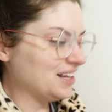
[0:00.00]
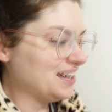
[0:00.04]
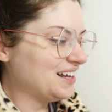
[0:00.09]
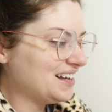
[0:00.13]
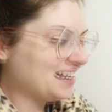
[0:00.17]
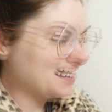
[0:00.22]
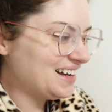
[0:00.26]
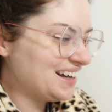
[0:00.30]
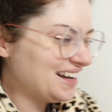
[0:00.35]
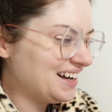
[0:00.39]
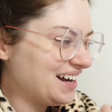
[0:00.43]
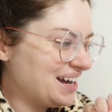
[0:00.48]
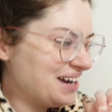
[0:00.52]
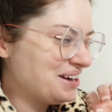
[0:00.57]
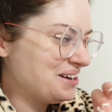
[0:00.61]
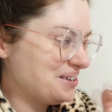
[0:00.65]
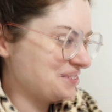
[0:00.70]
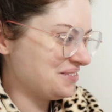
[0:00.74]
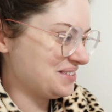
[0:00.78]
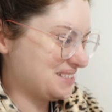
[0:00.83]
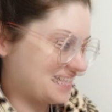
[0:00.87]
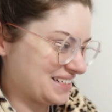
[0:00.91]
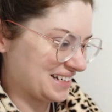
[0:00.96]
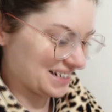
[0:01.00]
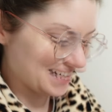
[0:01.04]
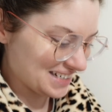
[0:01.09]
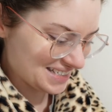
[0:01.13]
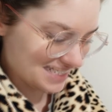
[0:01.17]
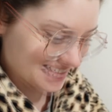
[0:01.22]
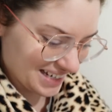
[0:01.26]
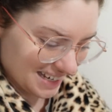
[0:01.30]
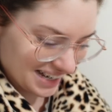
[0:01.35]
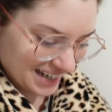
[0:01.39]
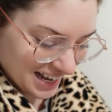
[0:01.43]
I was gonna
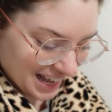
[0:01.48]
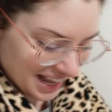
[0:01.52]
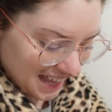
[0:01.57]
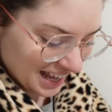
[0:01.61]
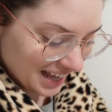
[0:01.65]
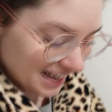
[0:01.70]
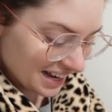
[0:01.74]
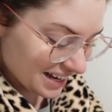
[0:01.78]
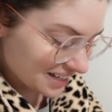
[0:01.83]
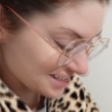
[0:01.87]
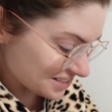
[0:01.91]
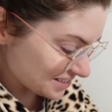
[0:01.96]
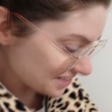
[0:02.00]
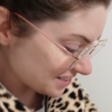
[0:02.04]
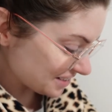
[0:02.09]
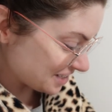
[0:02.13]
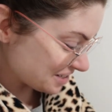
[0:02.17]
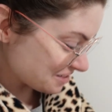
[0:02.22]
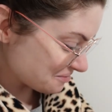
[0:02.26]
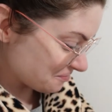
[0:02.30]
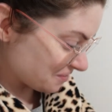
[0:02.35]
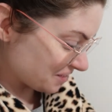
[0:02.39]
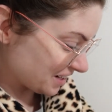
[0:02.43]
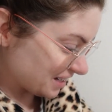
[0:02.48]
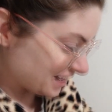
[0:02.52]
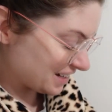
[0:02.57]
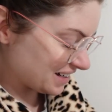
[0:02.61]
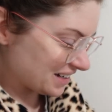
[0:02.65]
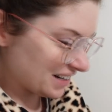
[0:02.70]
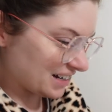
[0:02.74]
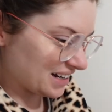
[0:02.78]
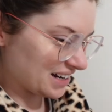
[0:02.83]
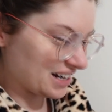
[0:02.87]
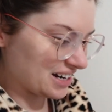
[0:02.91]
say, it's looking pretty
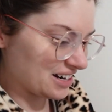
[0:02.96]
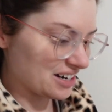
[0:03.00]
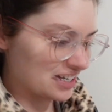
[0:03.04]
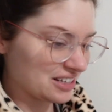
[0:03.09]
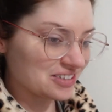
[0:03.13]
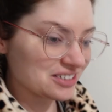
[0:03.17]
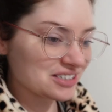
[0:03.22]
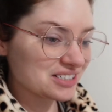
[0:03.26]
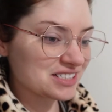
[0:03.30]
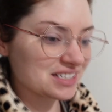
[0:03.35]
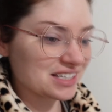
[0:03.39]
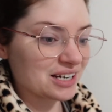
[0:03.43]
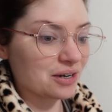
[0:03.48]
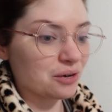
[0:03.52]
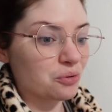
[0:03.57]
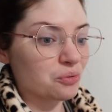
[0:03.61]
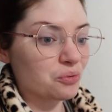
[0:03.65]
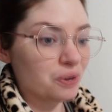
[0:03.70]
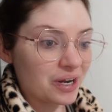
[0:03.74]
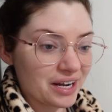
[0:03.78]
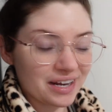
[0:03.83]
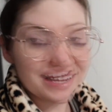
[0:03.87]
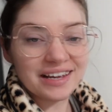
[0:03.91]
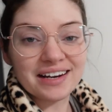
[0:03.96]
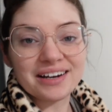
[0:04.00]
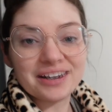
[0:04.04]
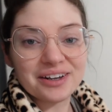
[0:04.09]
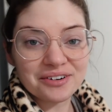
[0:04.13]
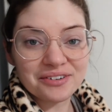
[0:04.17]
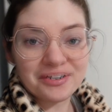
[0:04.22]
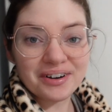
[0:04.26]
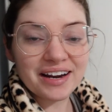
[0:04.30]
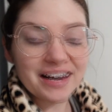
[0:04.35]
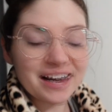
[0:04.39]
good in here. It looks like a wreck in
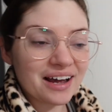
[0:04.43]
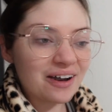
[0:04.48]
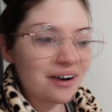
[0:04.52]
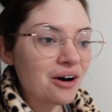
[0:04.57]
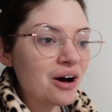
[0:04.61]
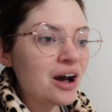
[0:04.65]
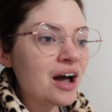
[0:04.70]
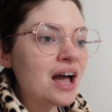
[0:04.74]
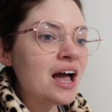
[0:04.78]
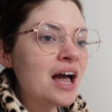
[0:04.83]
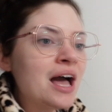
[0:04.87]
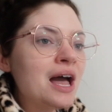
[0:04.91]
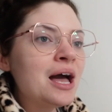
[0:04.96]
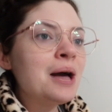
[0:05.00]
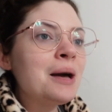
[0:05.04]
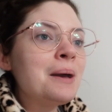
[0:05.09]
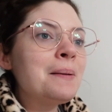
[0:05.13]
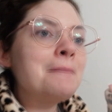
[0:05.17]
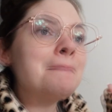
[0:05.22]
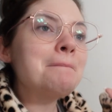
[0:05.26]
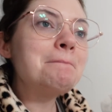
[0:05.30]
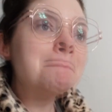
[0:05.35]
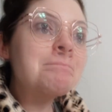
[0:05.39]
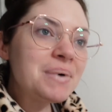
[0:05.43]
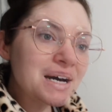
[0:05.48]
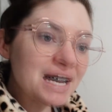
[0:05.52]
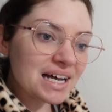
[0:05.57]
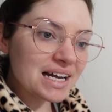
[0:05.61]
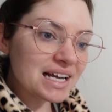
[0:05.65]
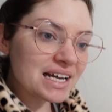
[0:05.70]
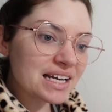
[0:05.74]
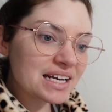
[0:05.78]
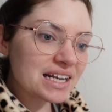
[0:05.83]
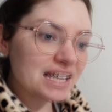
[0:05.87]
here right now,
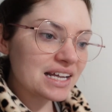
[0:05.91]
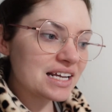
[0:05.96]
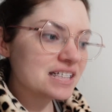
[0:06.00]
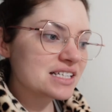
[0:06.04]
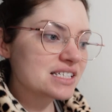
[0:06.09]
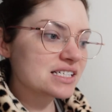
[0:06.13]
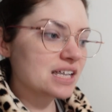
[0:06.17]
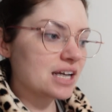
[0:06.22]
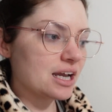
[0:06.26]
but it's